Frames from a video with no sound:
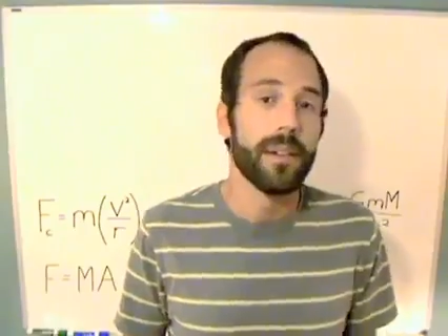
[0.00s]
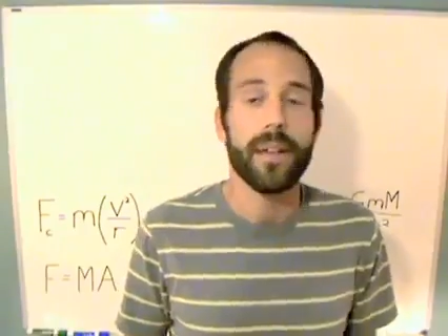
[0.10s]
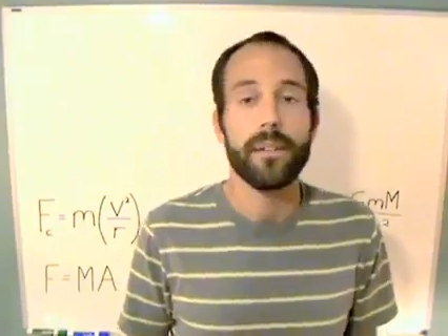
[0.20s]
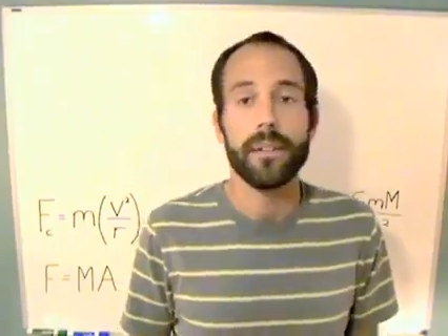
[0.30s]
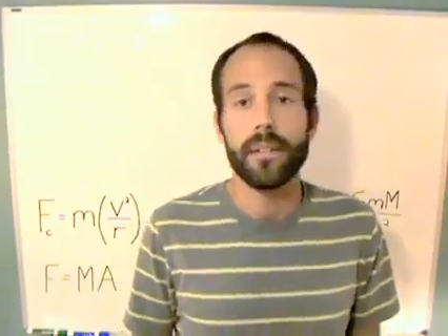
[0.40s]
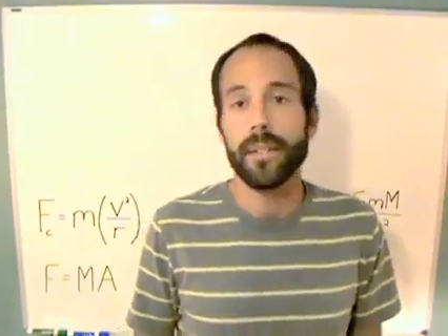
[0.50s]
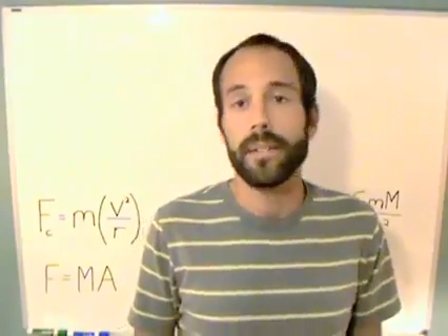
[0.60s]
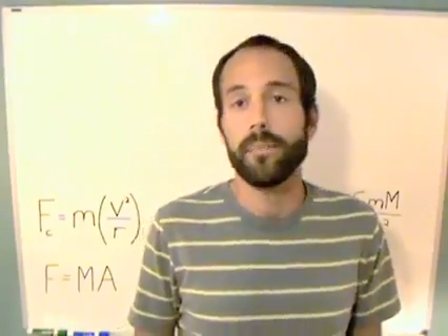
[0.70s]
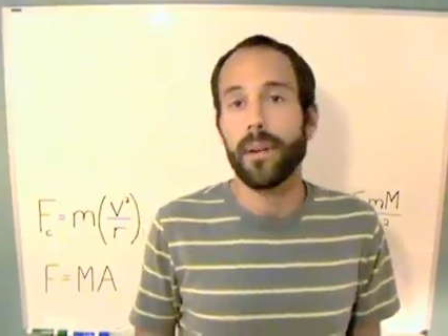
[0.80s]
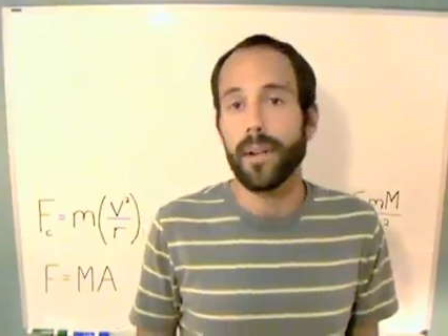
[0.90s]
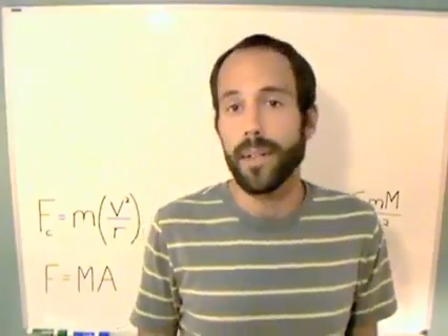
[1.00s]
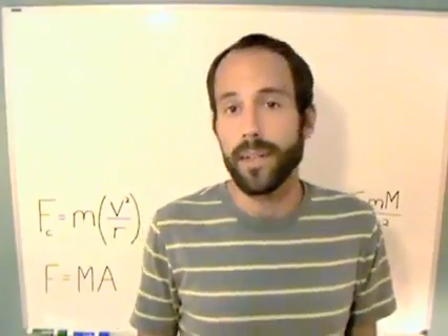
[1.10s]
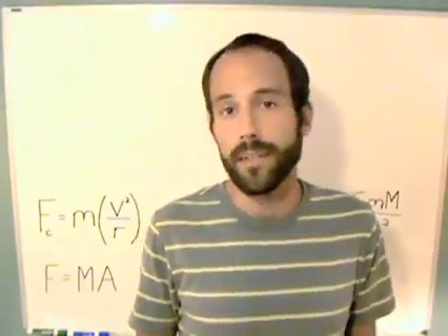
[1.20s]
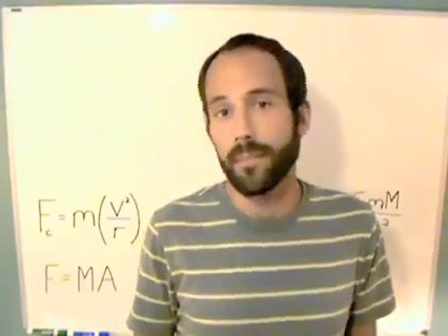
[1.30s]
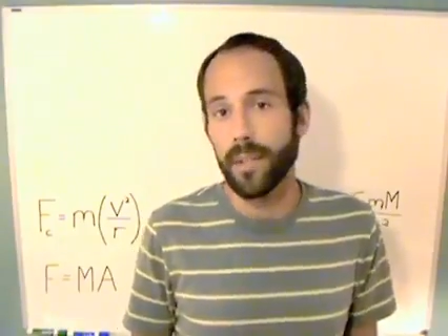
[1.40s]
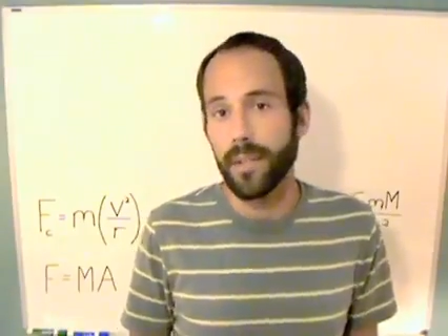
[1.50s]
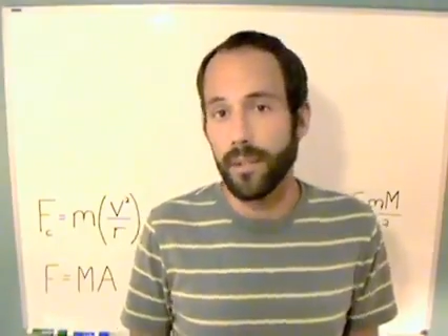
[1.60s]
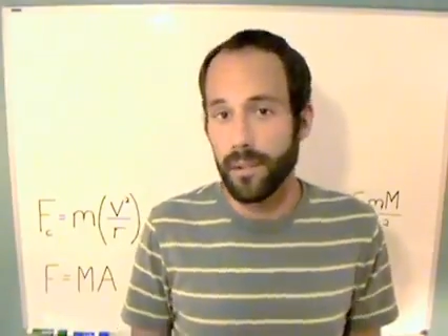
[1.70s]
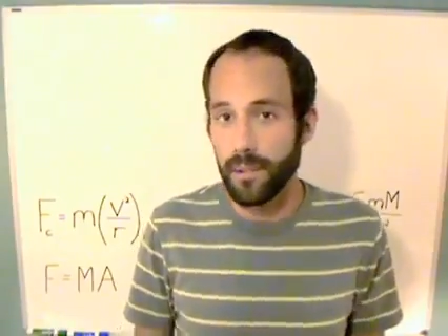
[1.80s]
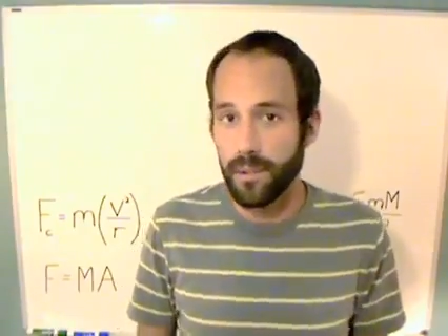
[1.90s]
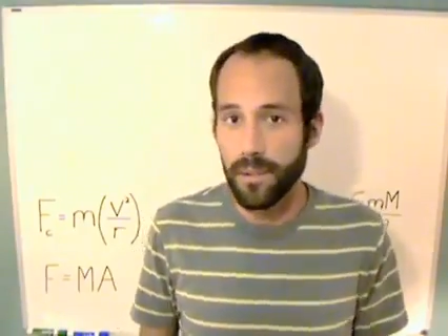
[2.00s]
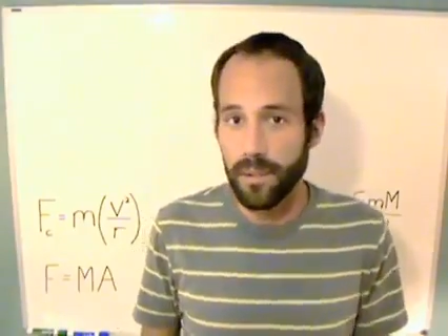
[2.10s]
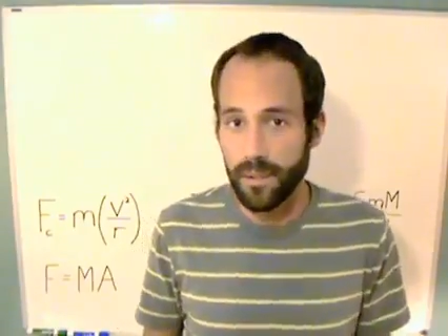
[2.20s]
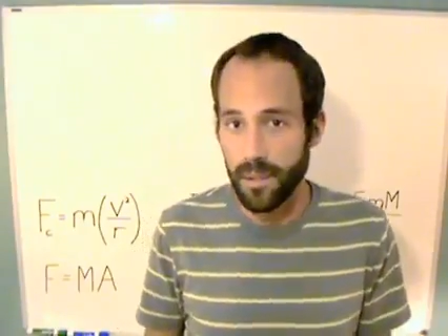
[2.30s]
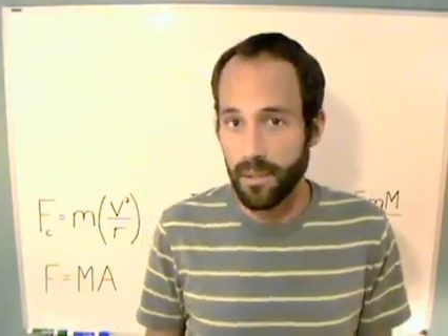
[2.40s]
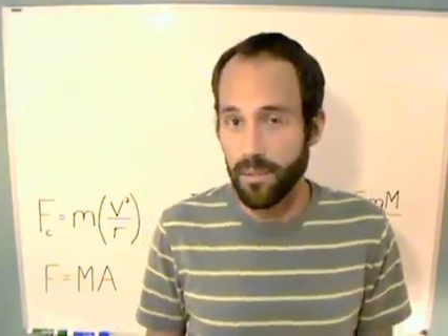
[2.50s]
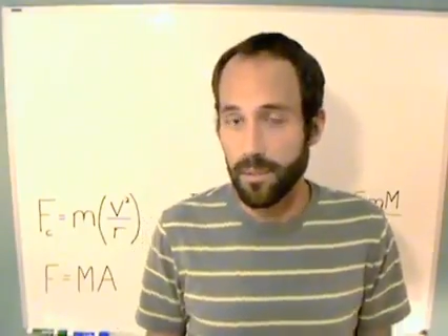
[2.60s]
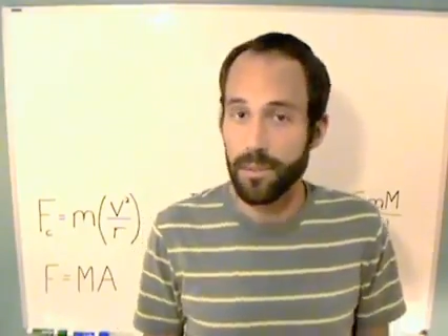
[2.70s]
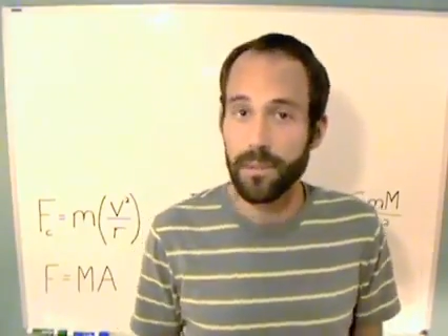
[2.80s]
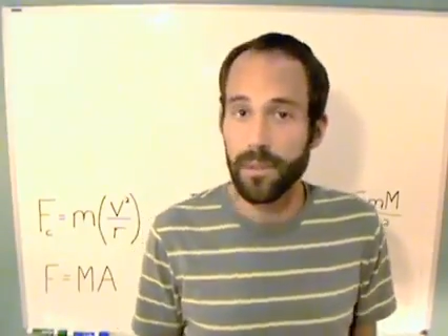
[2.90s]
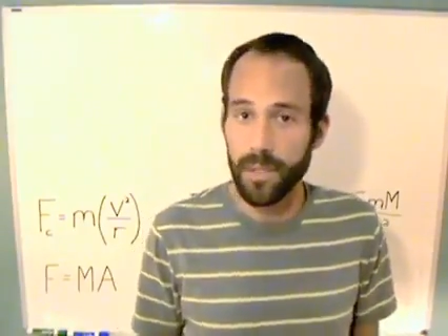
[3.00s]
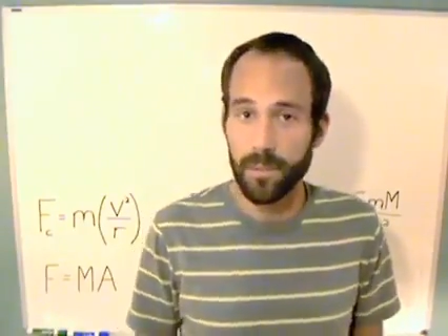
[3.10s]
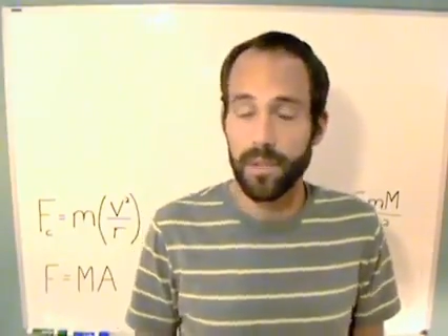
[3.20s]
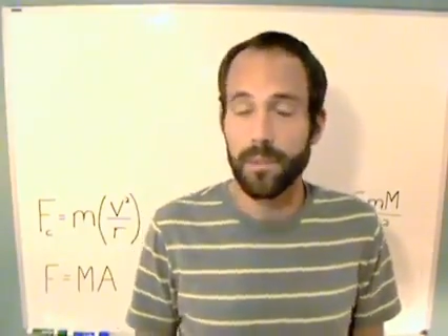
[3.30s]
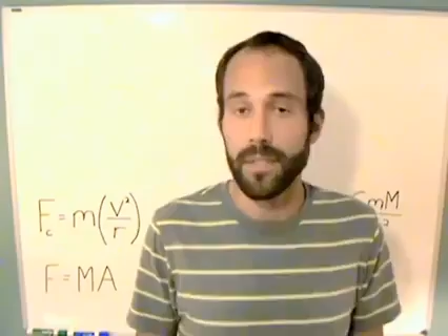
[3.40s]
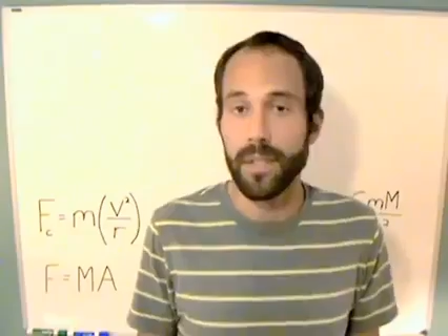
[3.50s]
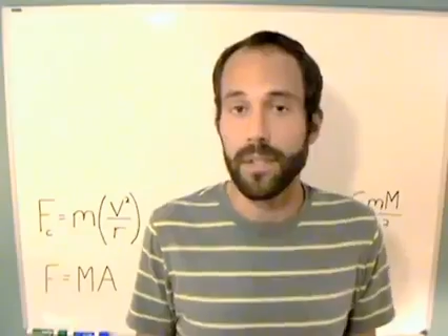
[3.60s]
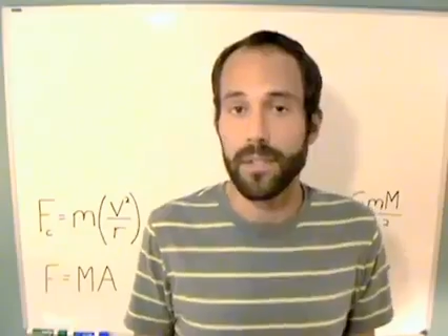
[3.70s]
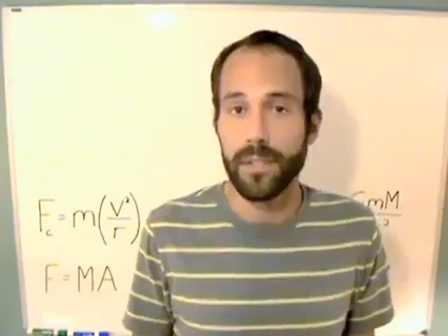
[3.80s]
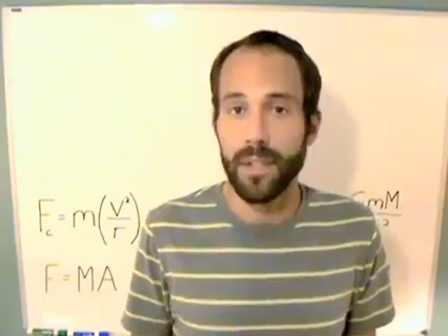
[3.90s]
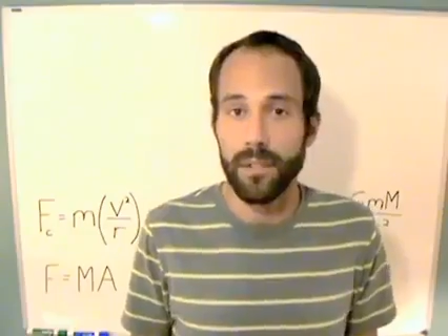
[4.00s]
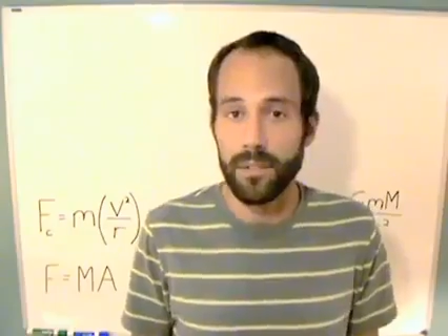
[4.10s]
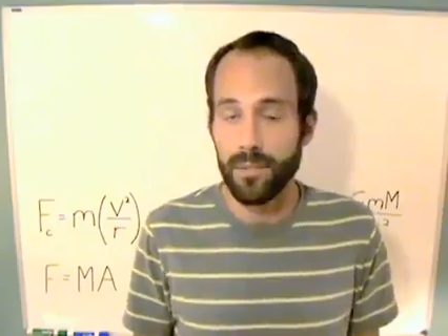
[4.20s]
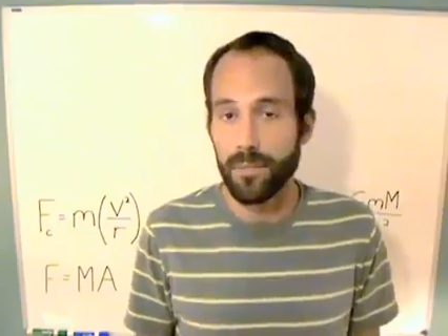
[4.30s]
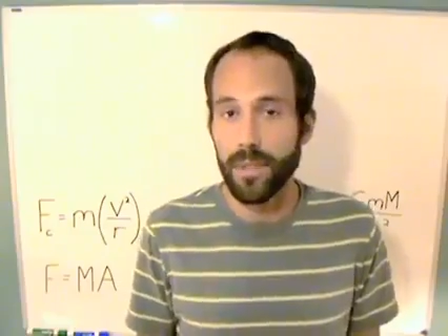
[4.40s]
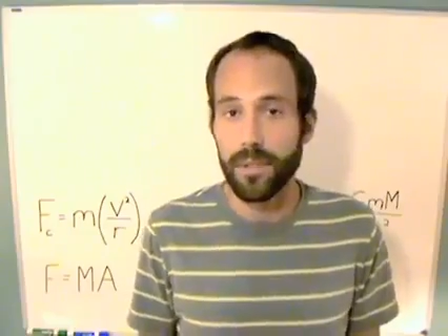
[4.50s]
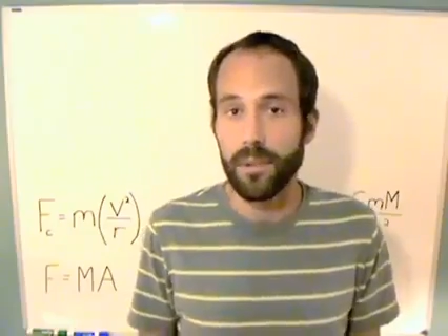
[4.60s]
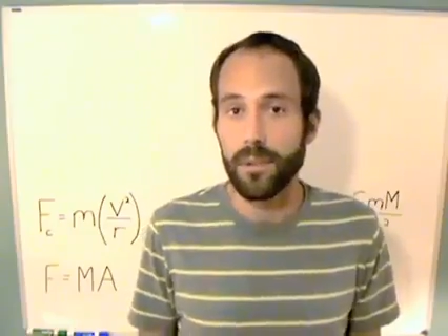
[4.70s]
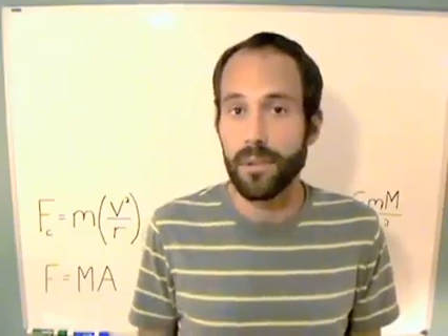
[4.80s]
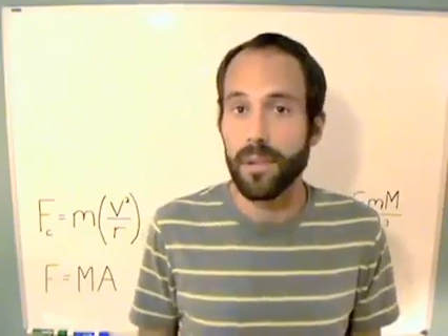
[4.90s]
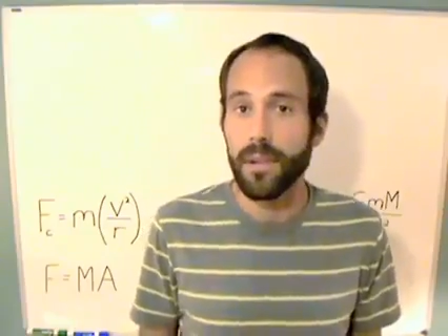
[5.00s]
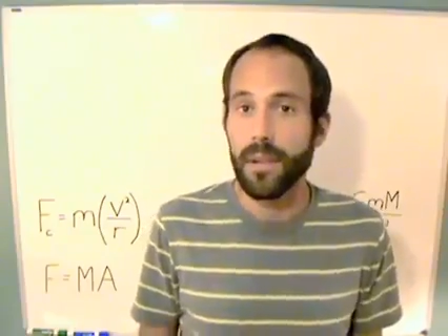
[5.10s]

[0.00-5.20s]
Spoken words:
calculated by estimating Earth instead of through experimentation, as we've been told.